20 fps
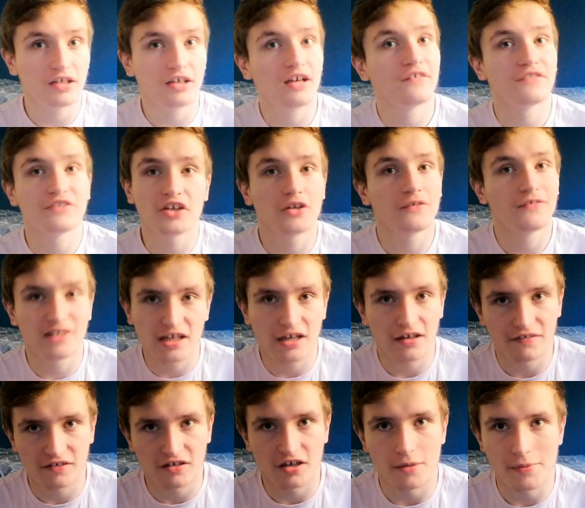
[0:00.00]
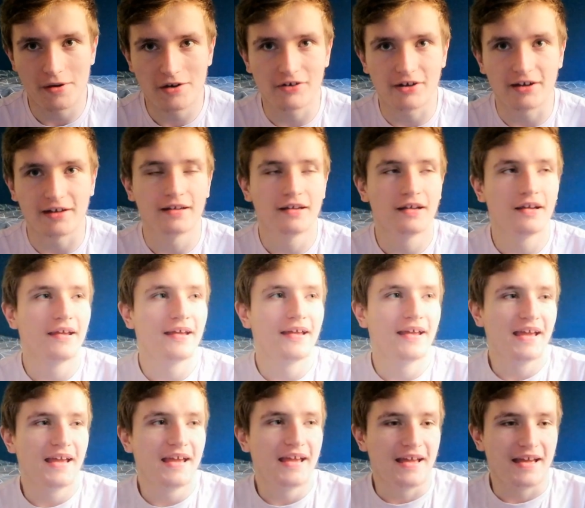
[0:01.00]
a few videos ago, but anyway.
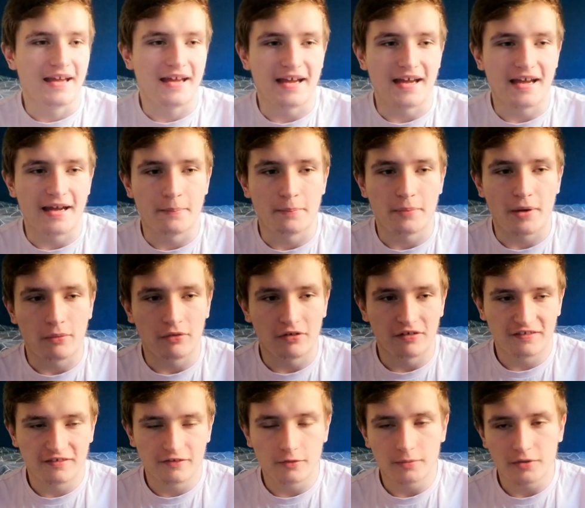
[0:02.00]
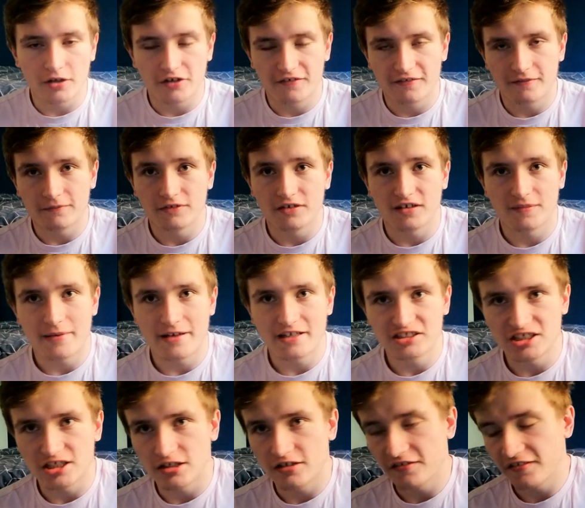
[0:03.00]
But I wanted to upload something on this main
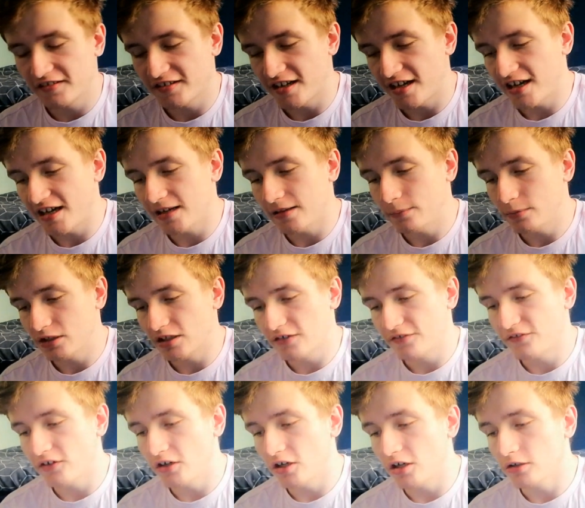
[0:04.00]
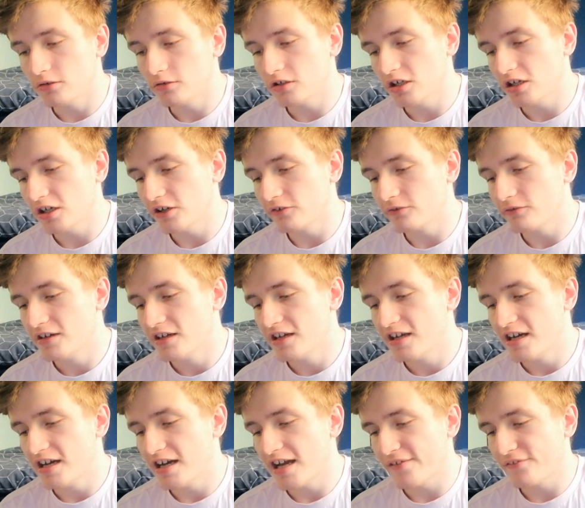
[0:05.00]
channel today, but then I thought, oh,
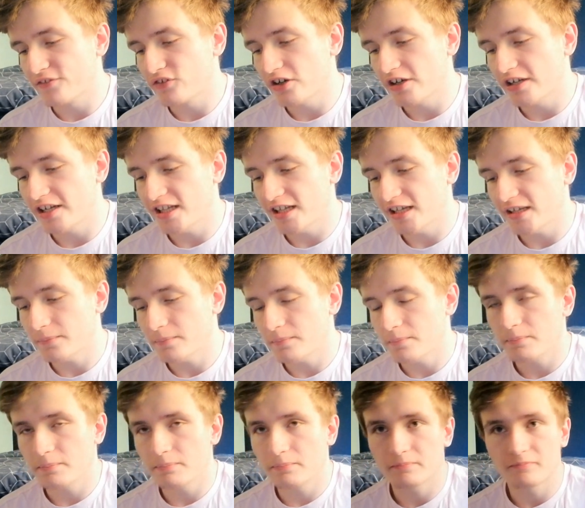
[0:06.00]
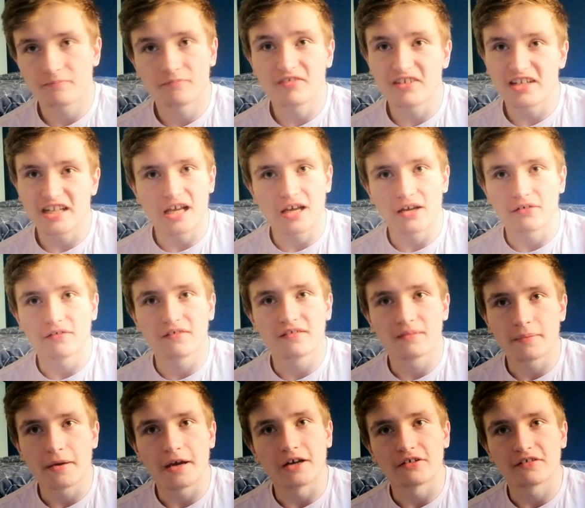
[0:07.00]
I haven't got any like
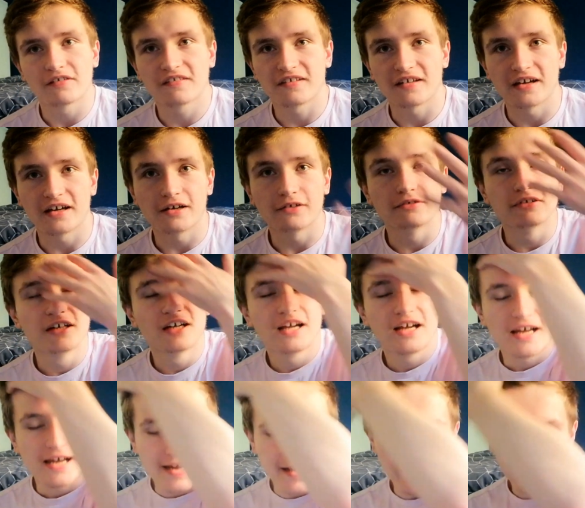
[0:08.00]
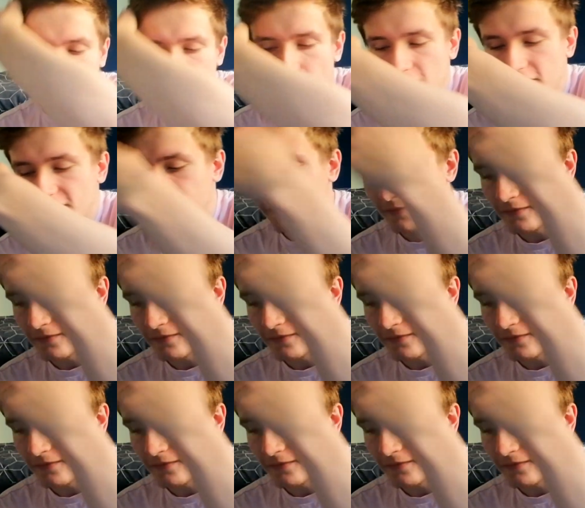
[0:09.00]
videos to post, so I have to post